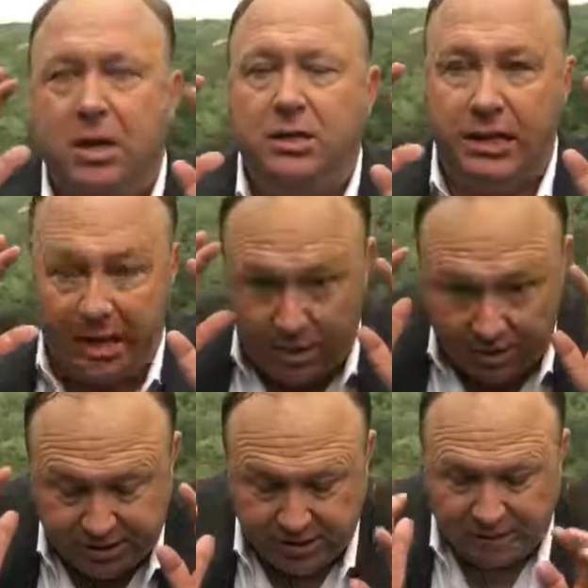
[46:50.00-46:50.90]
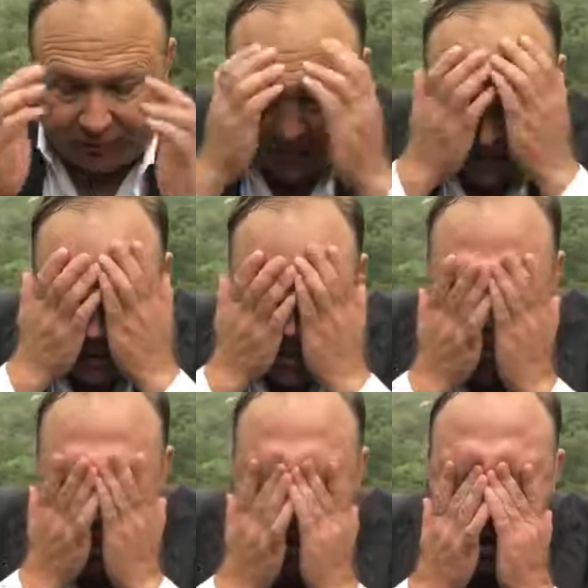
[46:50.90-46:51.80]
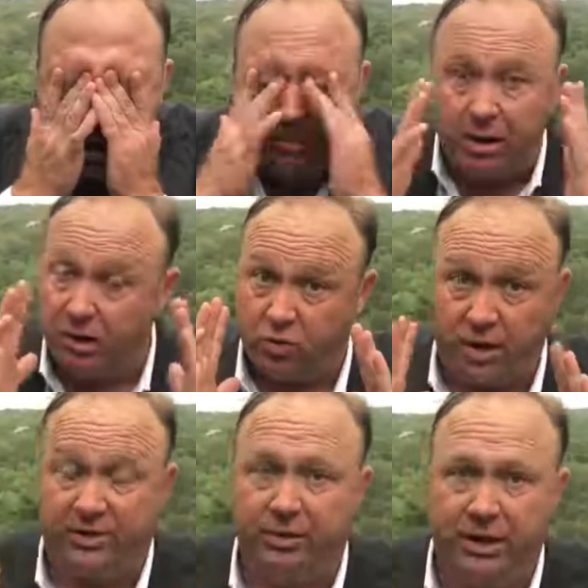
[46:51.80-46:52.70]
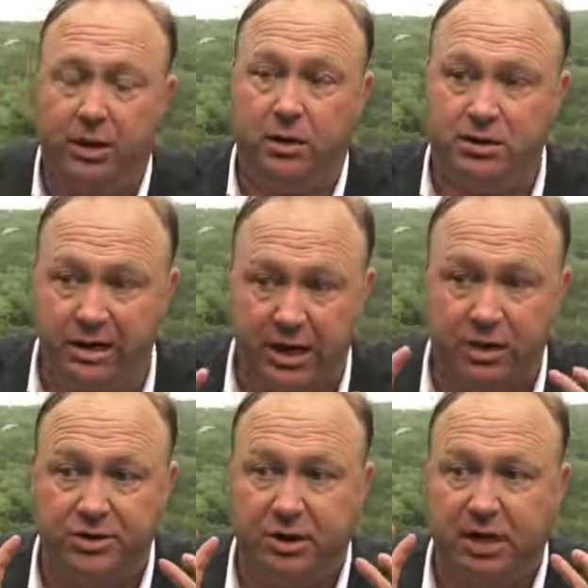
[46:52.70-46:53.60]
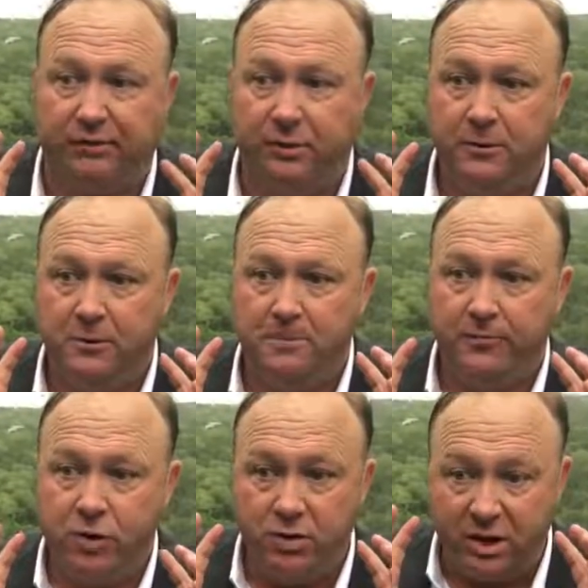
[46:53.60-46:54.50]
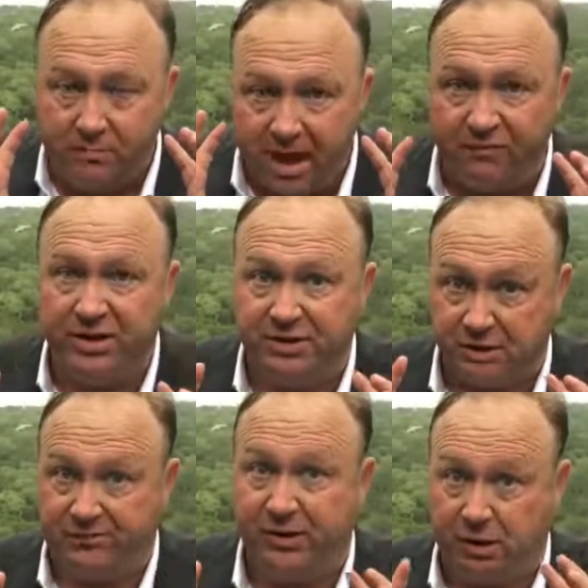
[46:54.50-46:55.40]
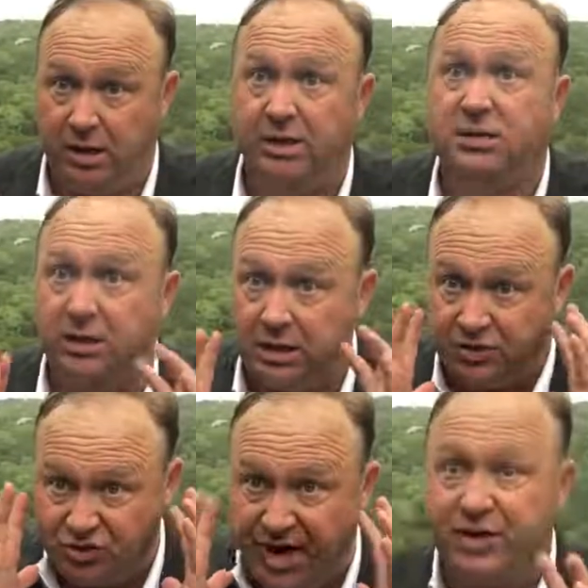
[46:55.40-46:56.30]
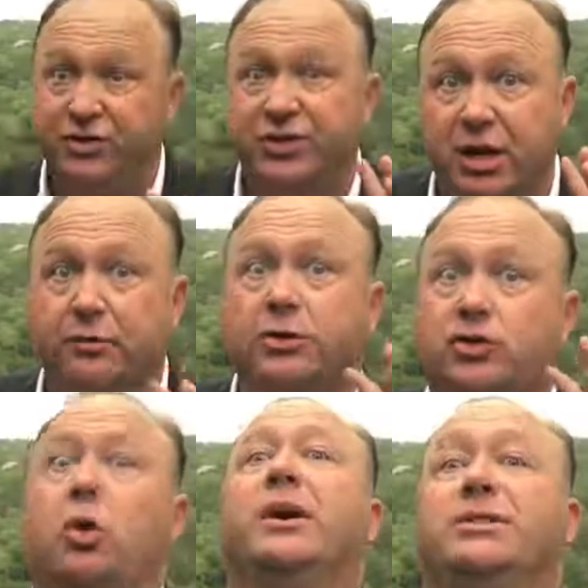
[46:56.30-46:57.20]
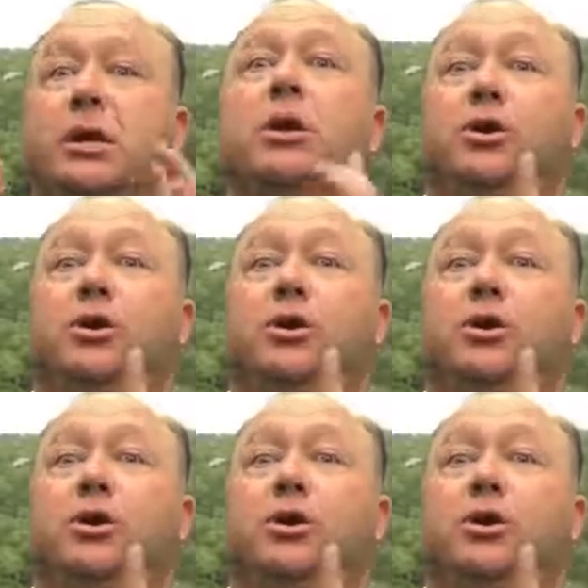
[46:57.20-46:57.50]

the energy level right now, I've been on here 23 years. The energy level, you can metaphysically feel it. The change is here, the choice.